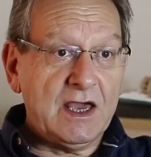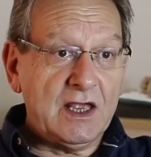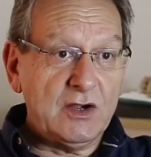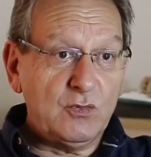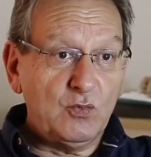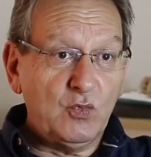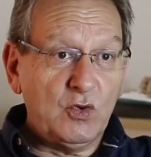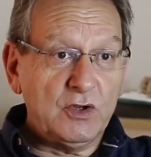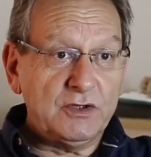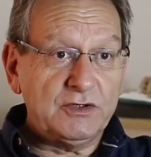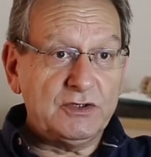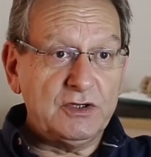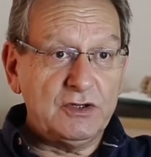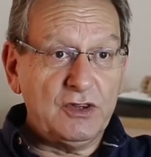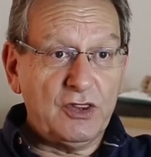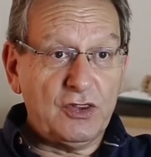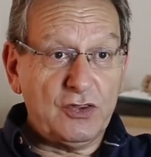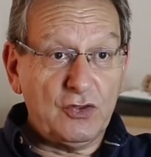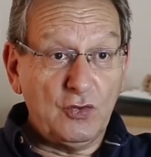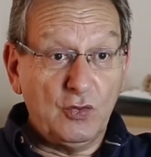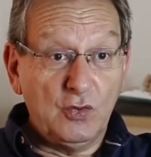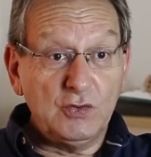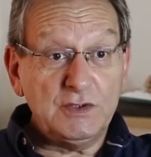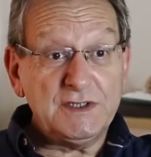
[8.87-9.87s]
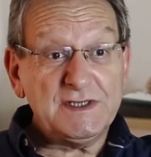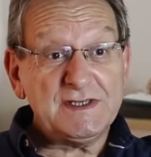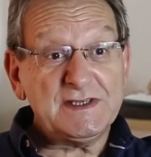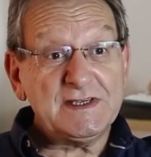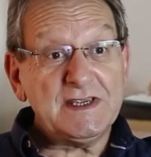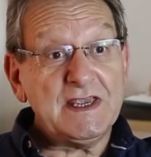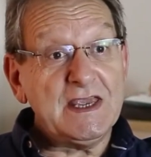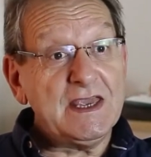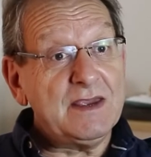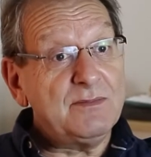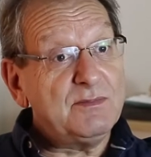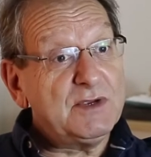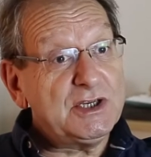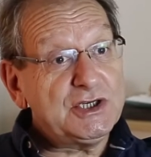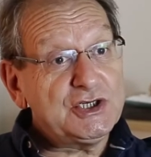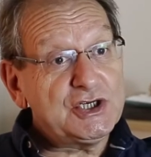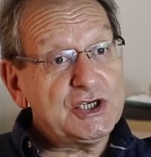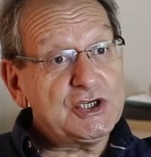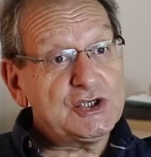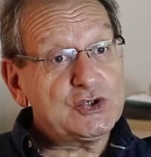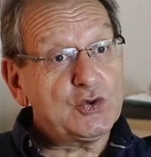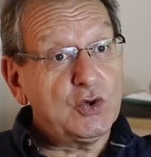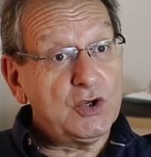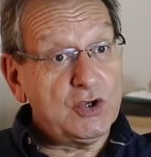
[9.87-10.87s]
unwanted thoughts,
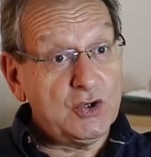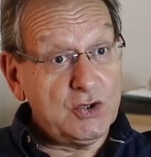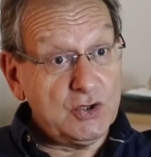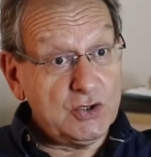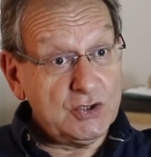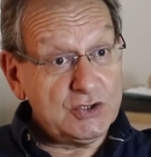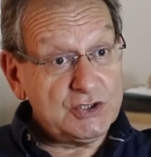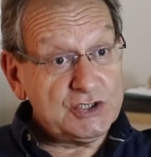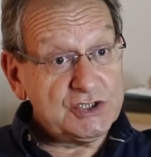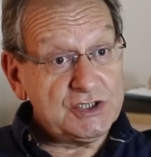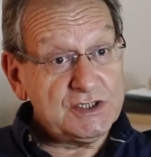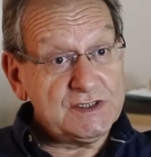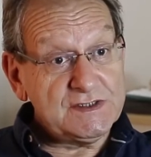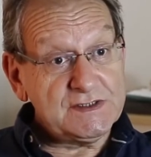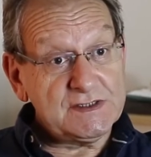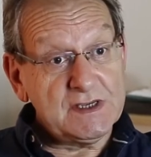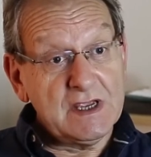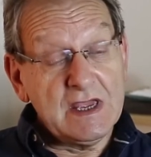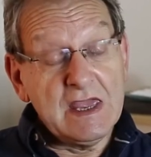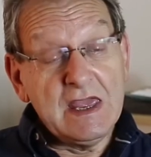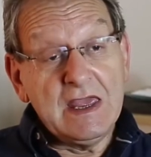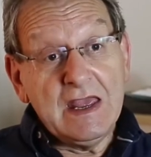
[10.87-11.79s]
images or urges